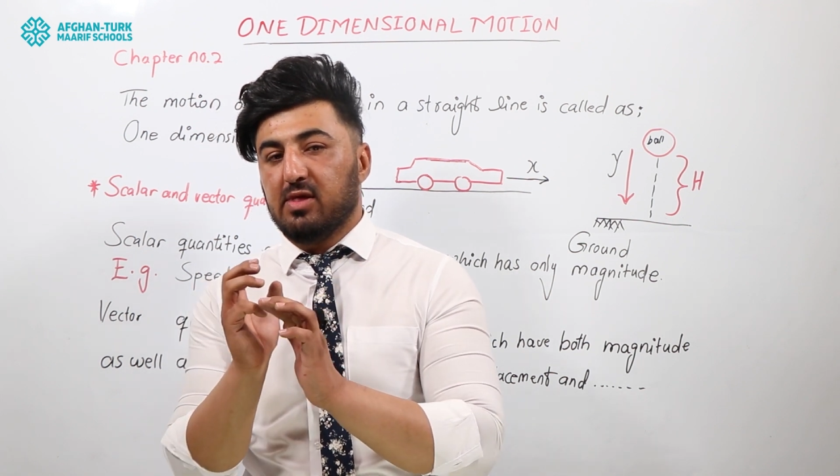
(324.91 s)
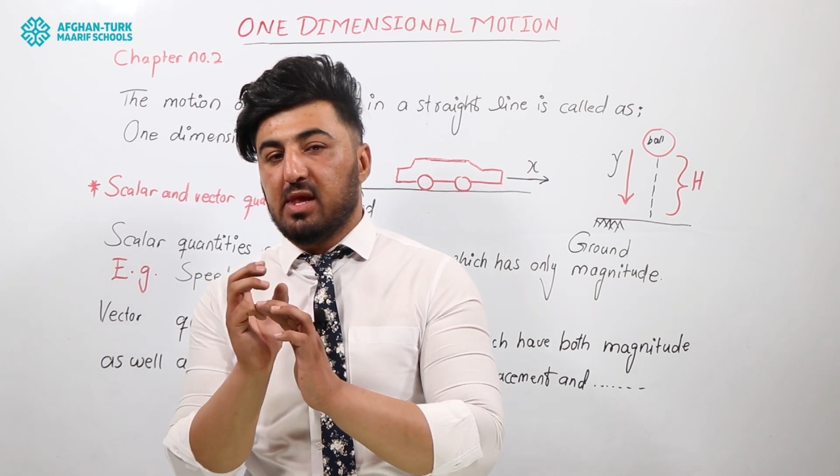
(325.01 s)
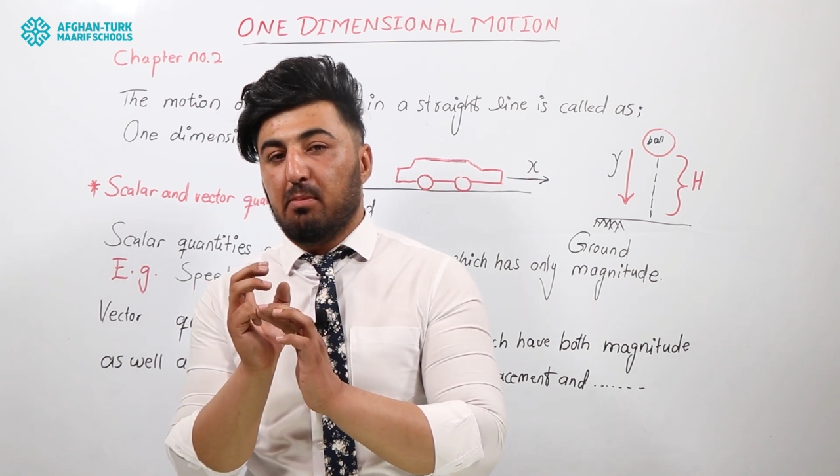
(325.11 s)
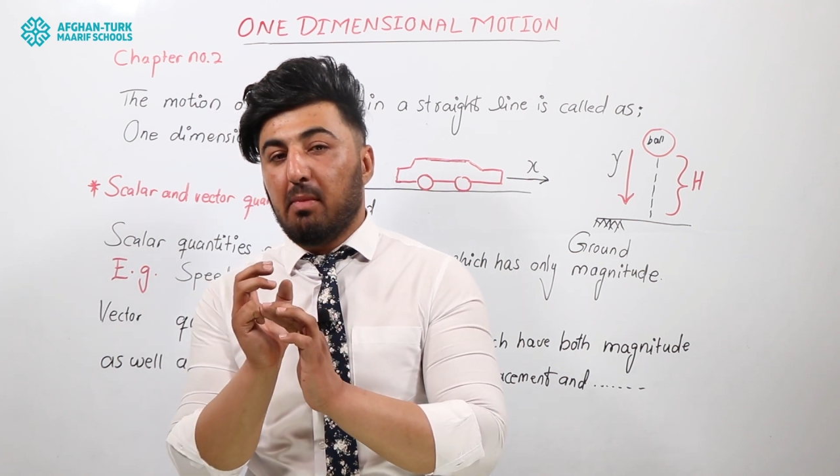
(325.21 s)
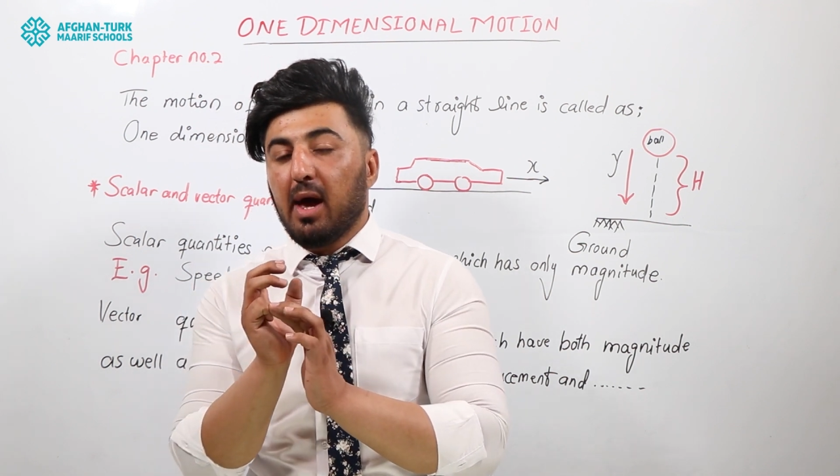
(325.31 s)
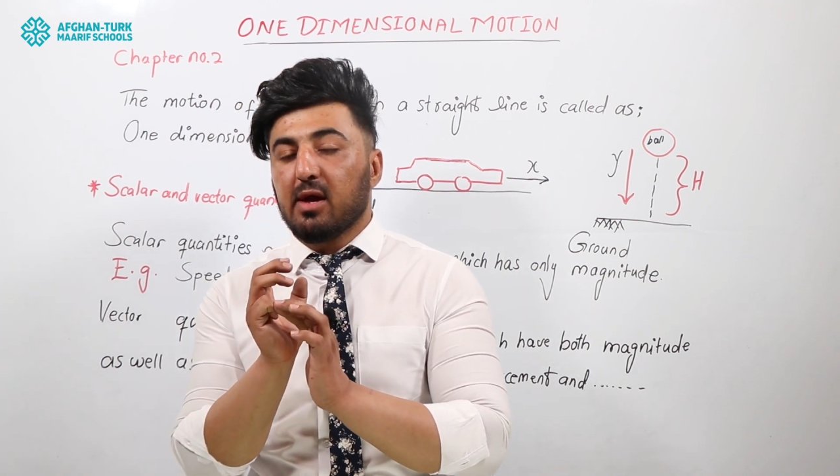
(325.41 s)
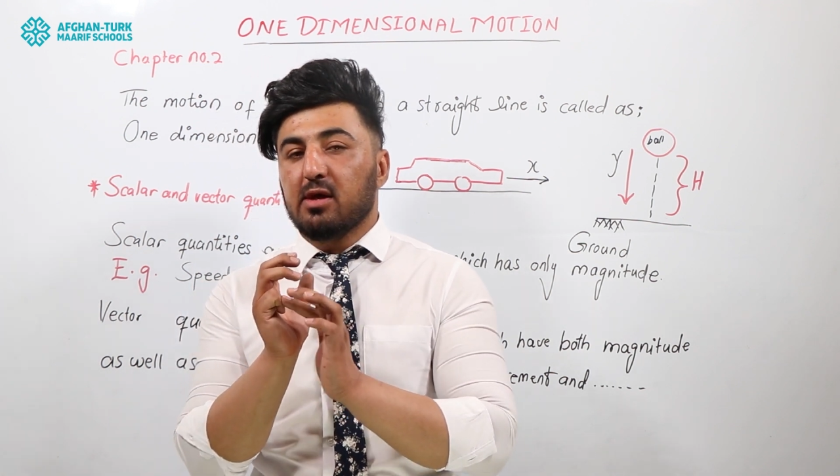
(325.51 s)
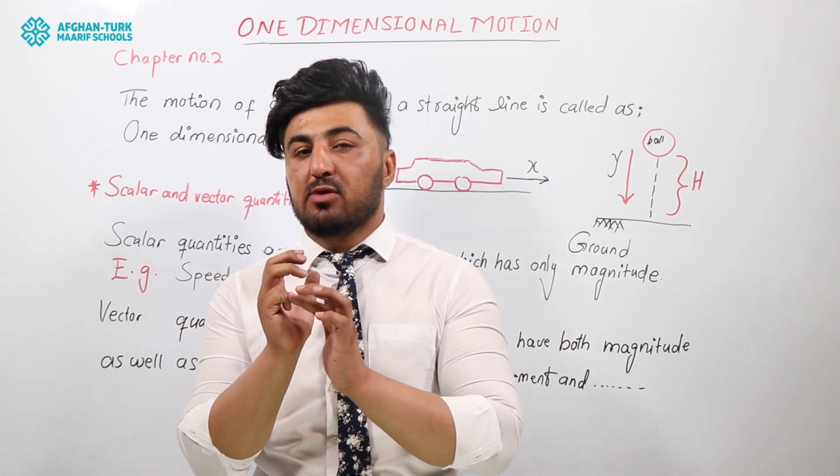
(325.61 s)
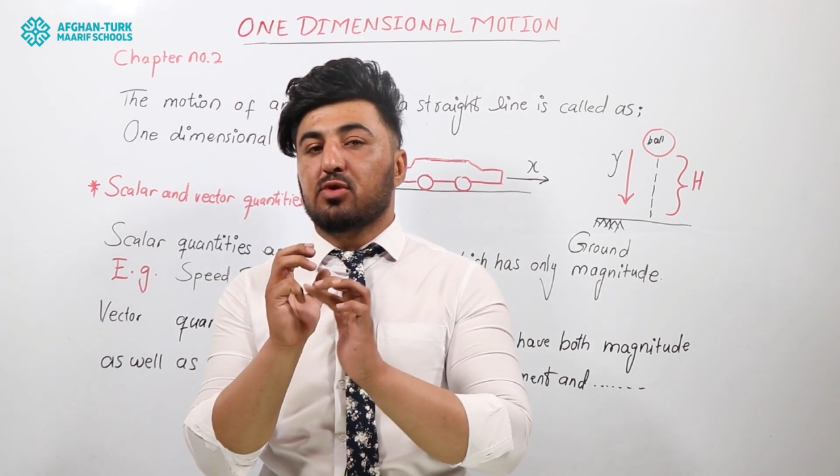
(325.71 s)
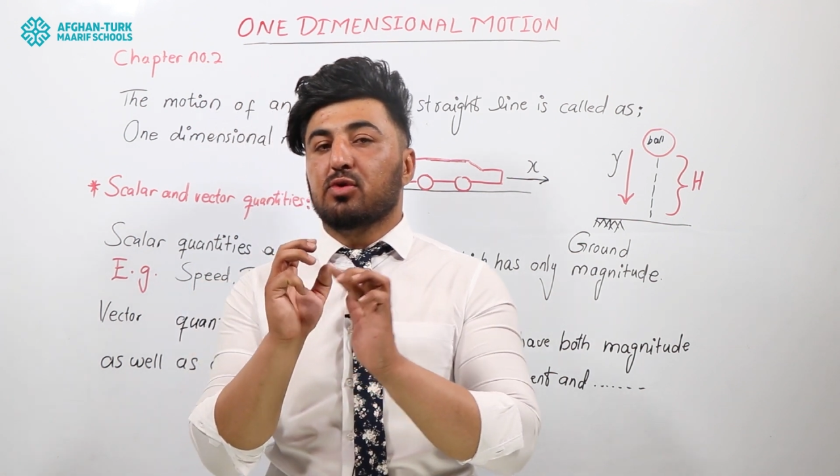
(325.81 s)
The
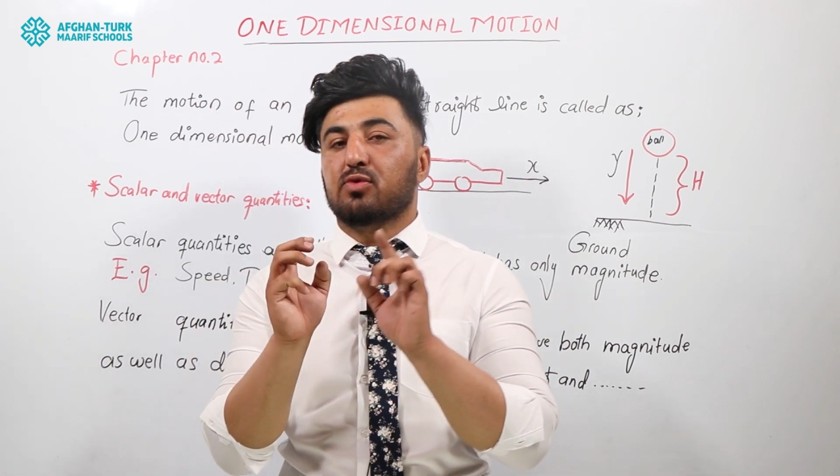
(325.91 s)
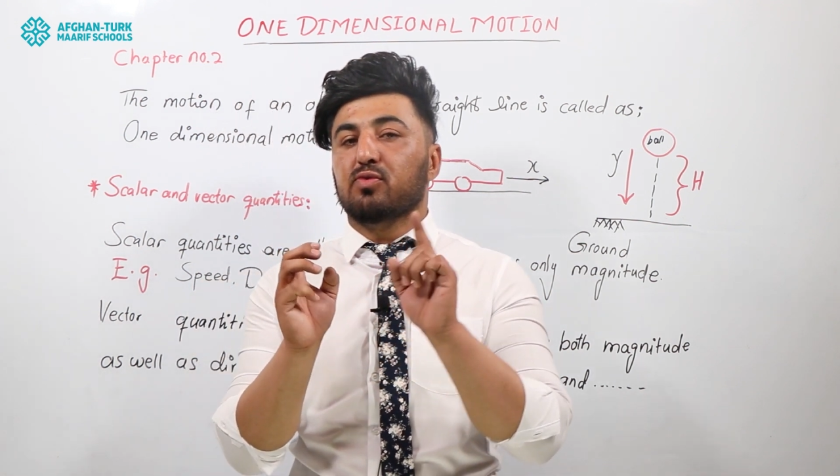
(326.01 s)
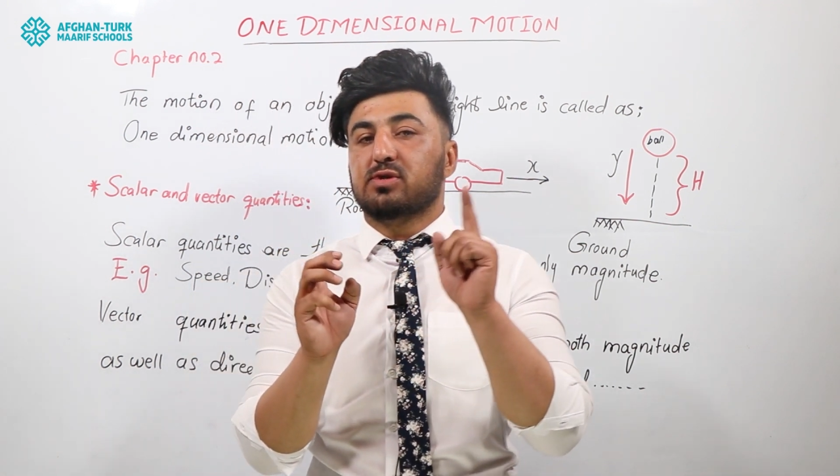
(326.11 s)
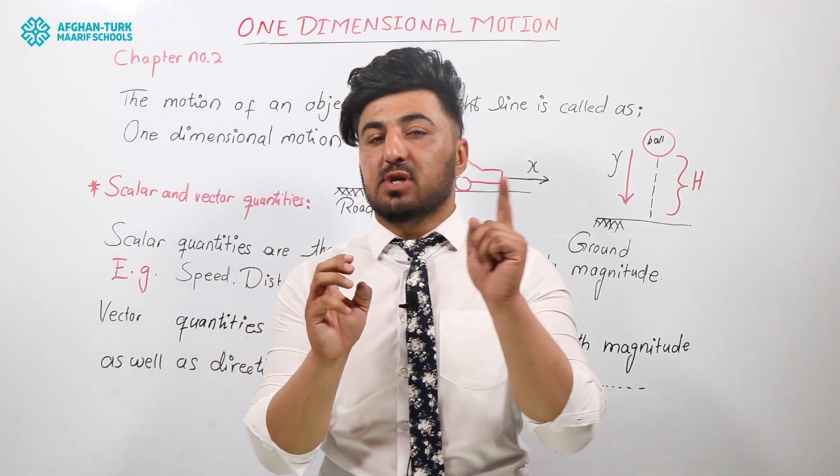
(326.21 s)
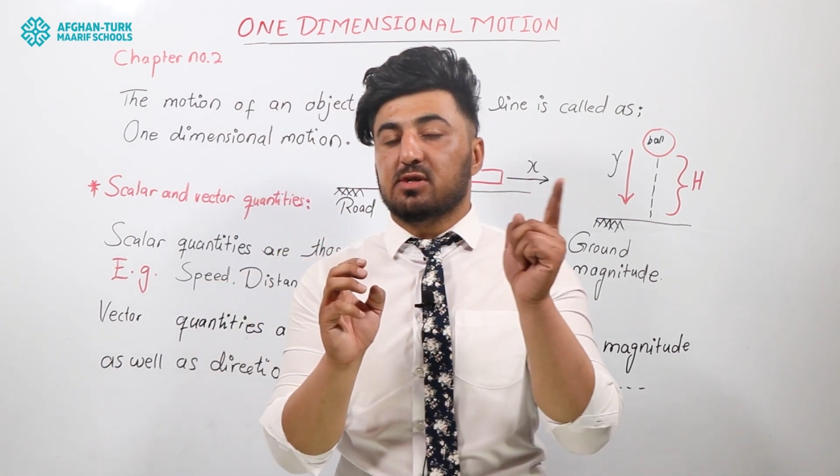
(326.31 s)
magnitude, which